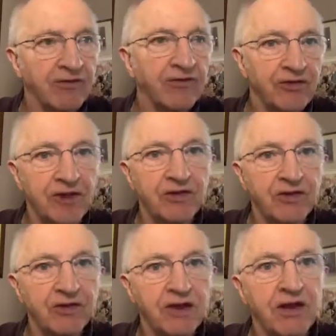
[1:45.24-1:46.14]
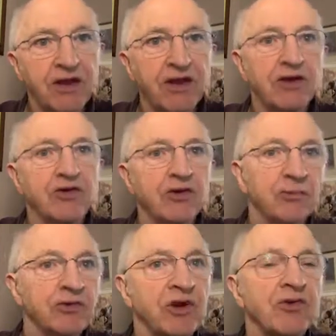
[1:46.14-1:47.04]
think that their
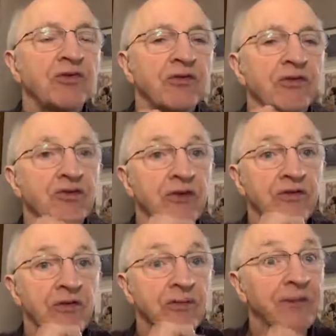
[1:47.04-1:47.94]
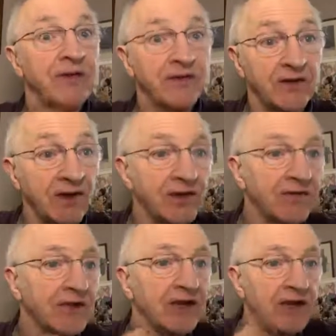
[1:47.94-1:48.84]
interpretation of the CV is better than ours,